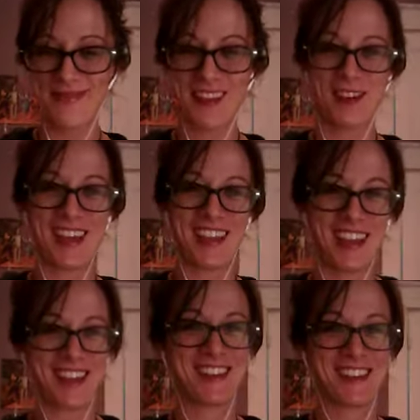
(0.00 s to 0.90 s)
Quite
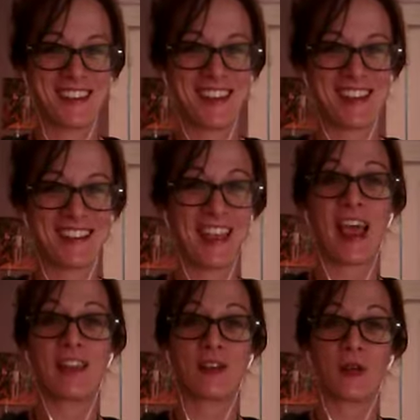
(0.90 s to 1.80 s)
yet, she says.
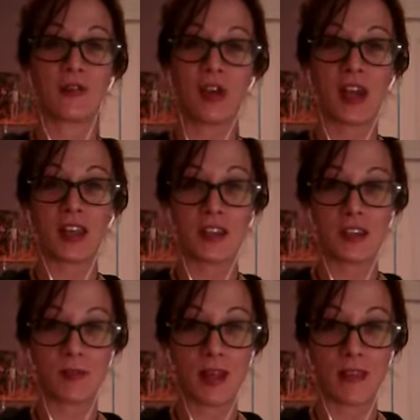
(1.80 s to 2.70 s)
I don't try to
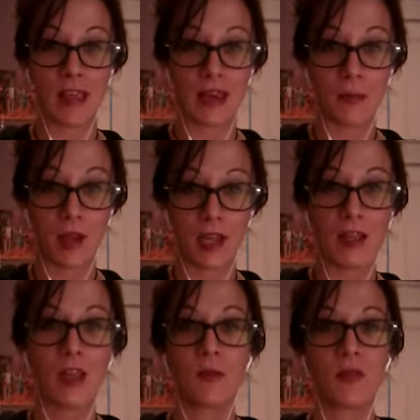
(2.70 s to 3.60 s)
demonize anybody,
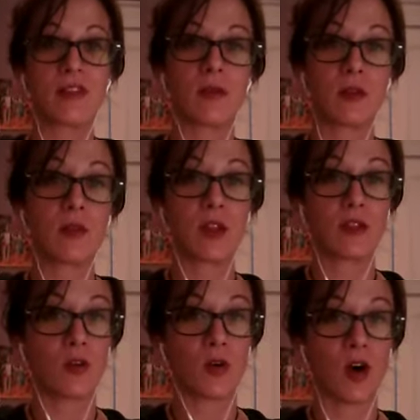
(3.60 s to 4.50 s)
but sometimes I
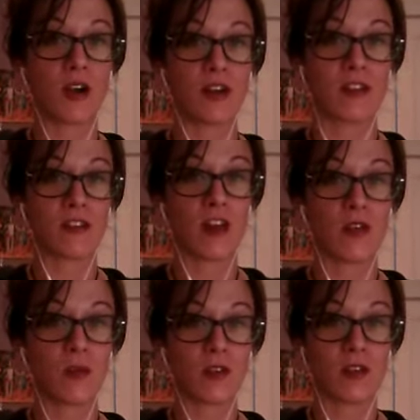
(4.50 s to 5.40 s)
do go hard on the
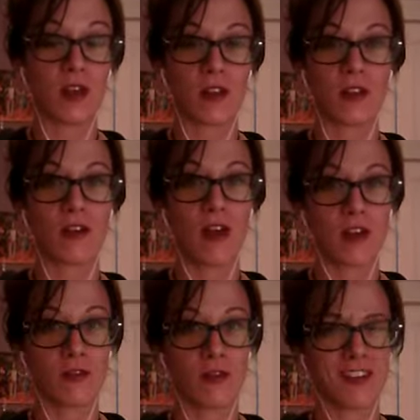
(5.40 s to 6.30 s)
crowd, uh, the
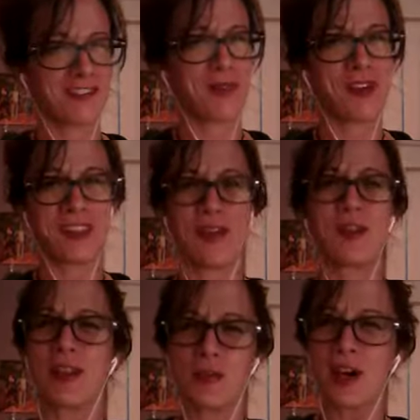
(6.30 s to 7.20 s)
crowd, what, the, what,
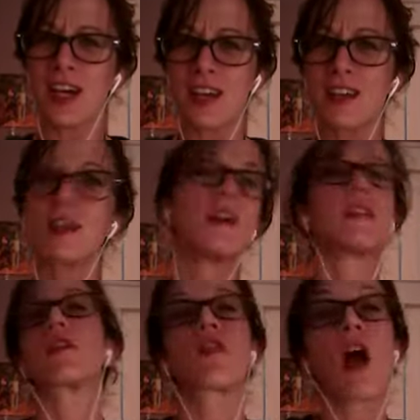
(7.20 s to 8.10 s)
what, what,
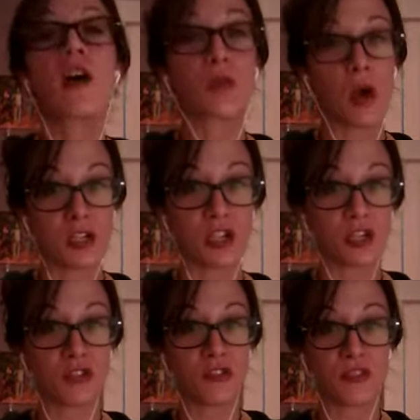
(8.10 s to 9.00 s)
the cross
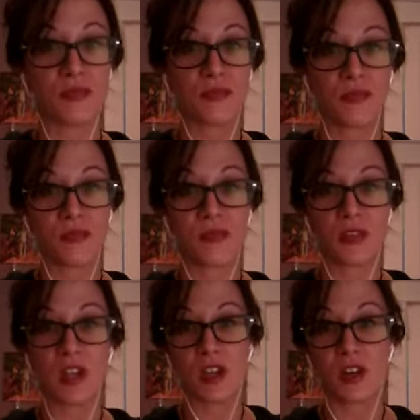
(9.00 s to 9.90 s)
watchers,
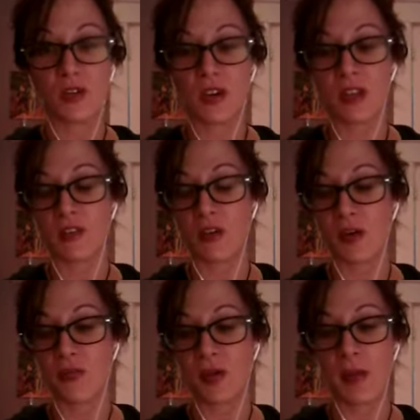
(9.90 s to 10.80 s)
you know, and so I
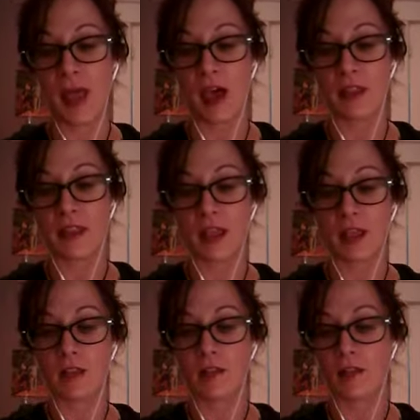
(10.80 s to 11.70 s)
feel bad. Like
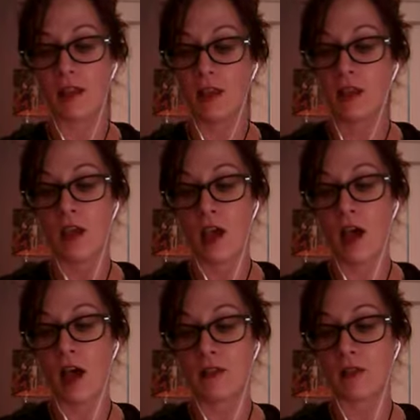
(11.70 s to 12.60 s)
it's
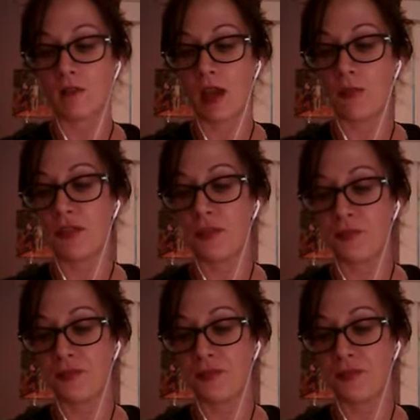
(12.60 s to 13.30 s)
uh, sometimes,